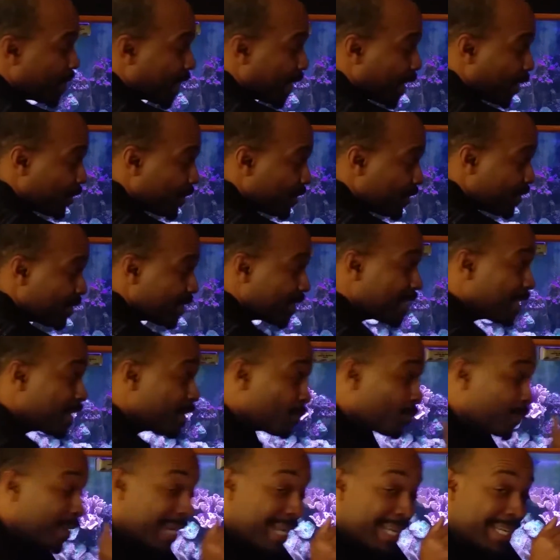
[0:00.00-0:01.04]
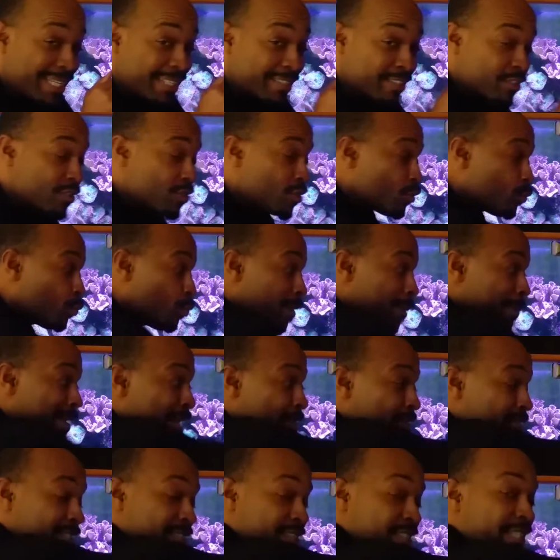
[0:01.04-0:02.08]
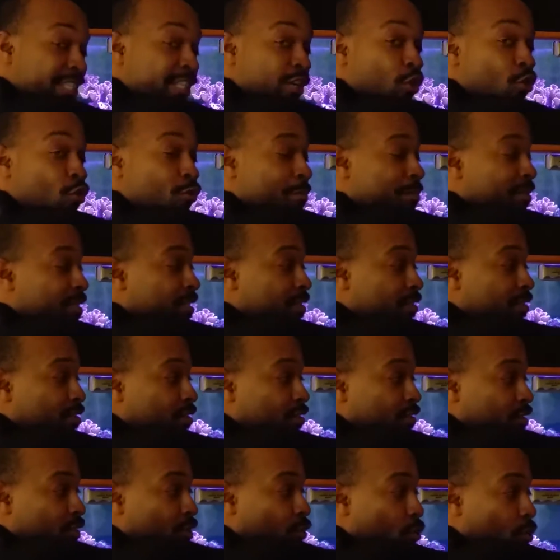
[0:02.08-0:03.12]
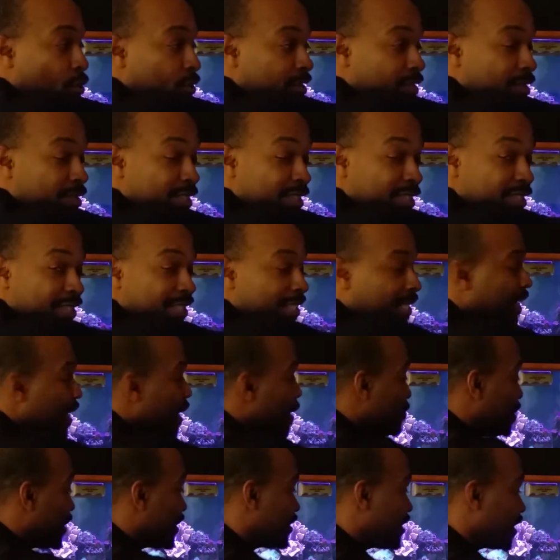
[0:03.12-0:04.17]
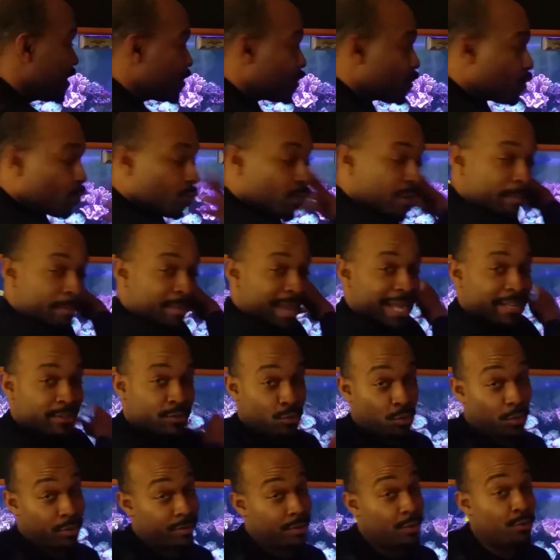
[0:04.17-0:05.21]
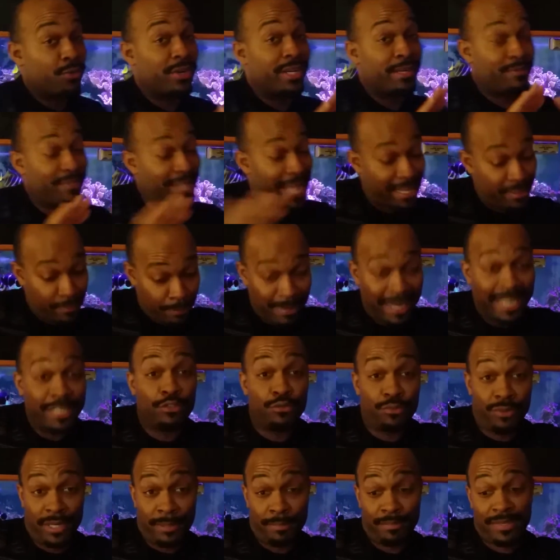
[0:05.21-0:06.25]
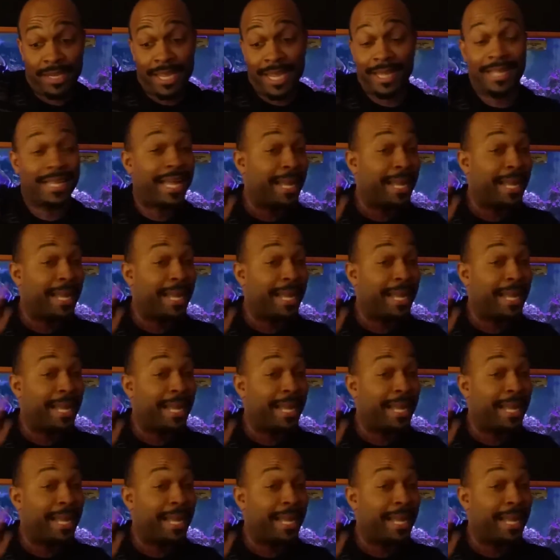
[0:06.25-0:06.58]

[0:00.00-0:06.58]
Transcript: area where they can swim out into the open salt, but then swim back towards the reef. That's my dream tank.